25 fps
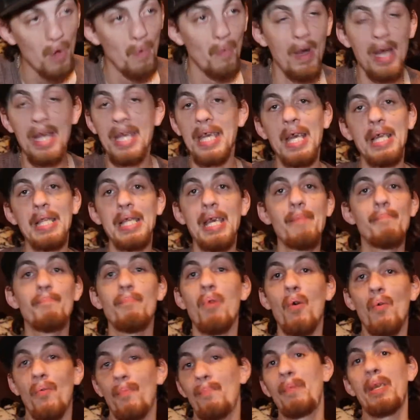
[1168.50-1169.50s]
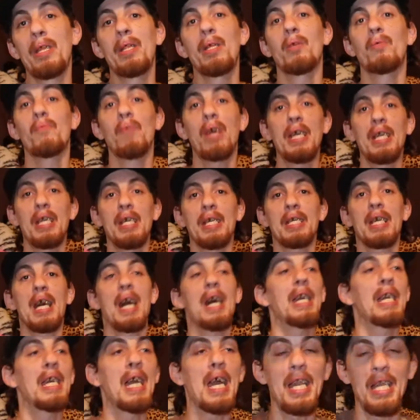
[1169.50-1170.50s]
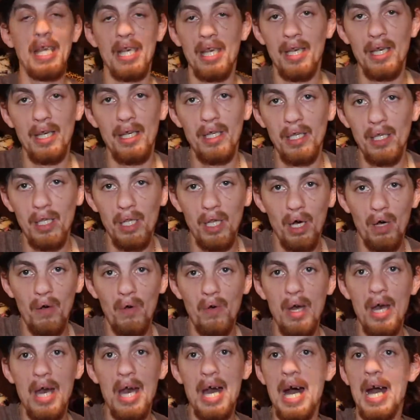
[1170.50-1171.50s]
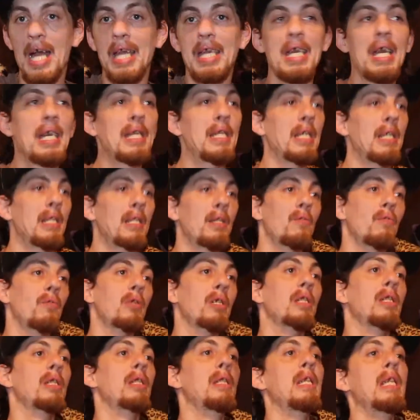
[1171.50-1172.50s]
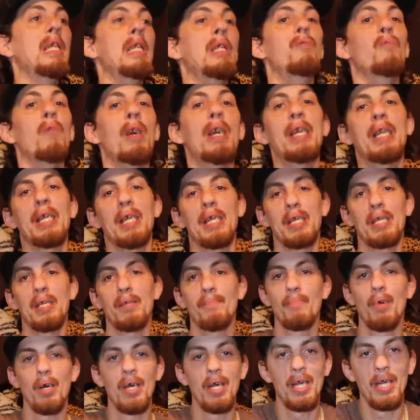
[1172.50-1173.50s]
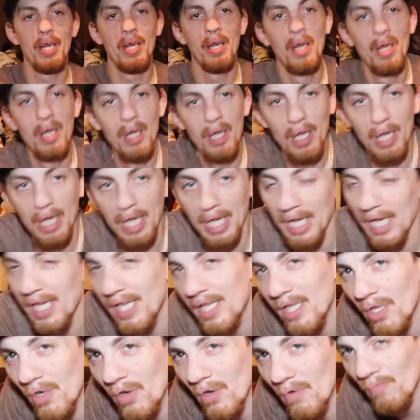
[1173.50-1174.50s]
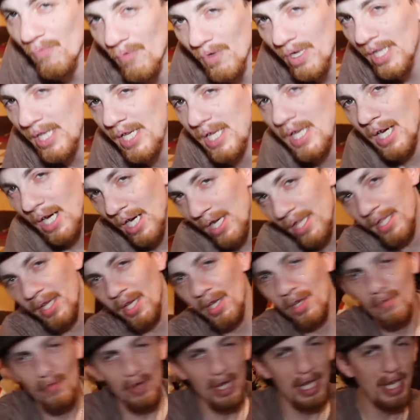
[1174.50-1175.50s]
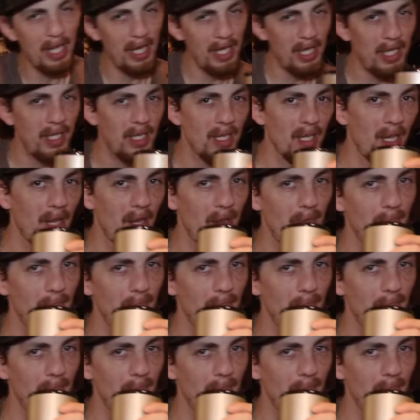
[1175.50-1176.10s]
Why can't they both be the greatest? I get it, you know? I get that there's the greatest. But is there really a the greatest?